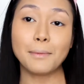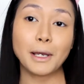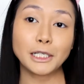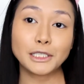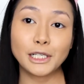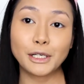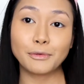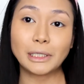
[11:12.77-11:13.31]
I'm
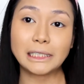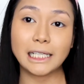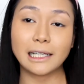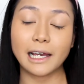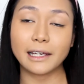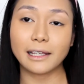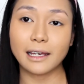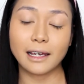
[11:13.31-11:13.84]
actually really
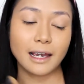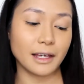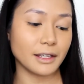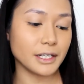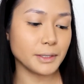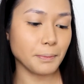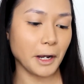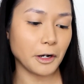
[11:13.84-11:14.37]
liking
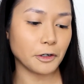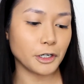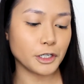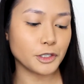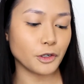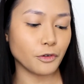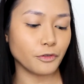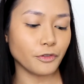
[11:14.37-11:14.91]
this powder
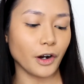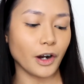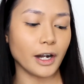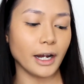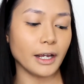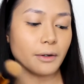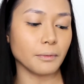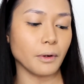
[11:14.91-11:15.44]
so far,
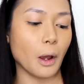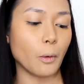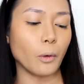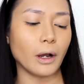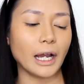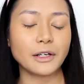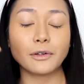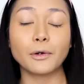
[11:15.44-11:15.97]
and
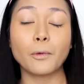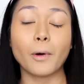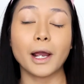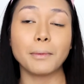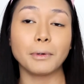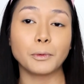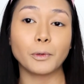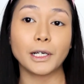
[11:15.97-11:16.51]
I don't know why,
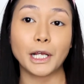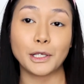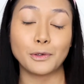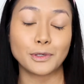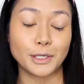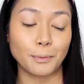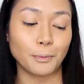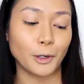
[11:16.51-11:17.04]
but when I
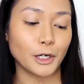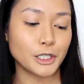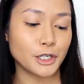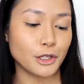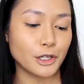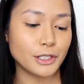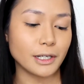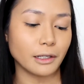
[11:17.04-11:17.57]
use a brush,
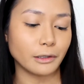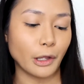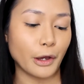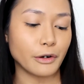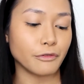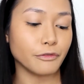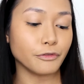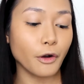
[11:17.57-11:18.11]
there's a
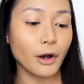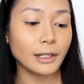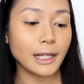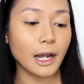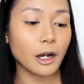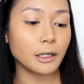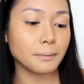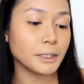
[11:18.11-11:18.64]
lot of
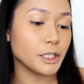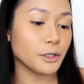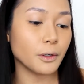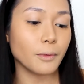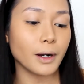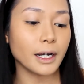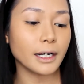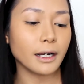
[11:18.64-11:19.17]
fallout, but you know
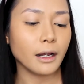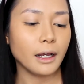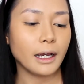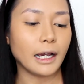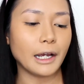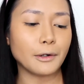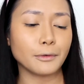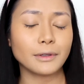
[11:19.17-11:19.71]
what?
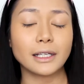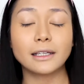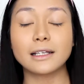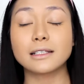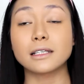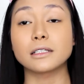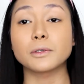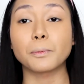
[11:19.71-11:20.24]
I don't think
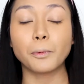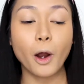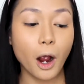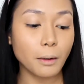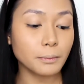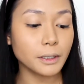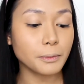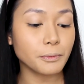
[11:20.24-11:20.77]
that's such a
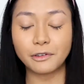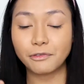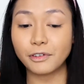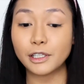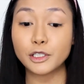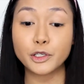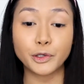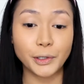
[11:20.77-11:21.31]
problem. It
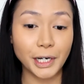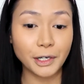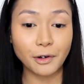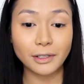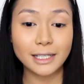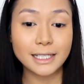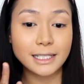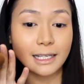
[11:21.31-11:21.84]
feels great
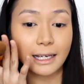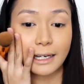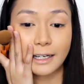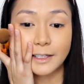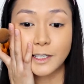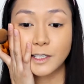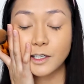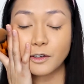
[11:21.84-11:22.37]
on the skin.
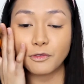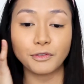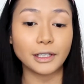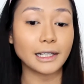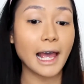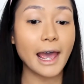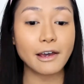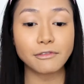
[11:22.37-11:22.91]
It doesn't
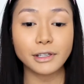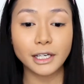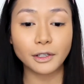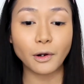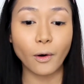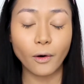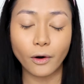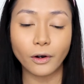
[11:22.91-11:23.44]
feel heavy
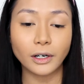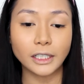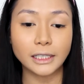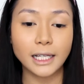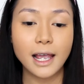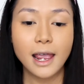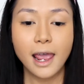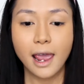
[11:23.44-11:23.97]
at
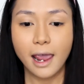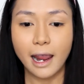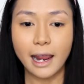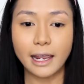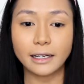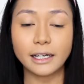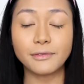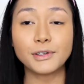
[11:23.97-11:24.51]
all,
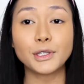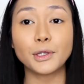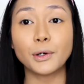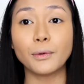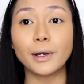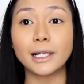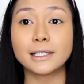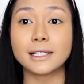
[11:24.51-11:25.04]
and even
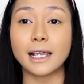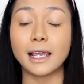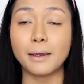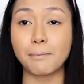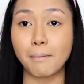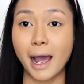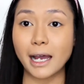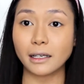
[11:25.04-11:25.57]
though it's a
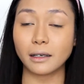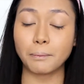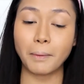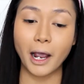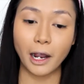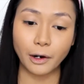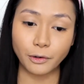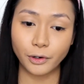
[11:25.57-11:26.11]
matte
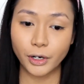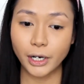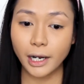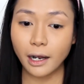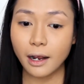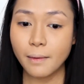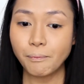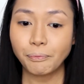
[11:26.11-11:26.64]

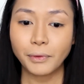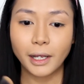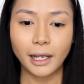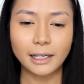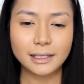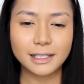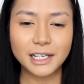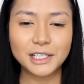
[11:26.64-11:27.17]
powder,
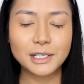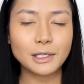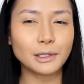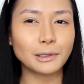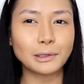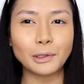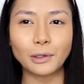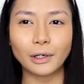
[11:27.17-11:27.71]
it doesn't
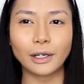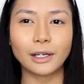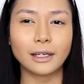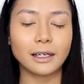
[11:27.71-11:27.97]
look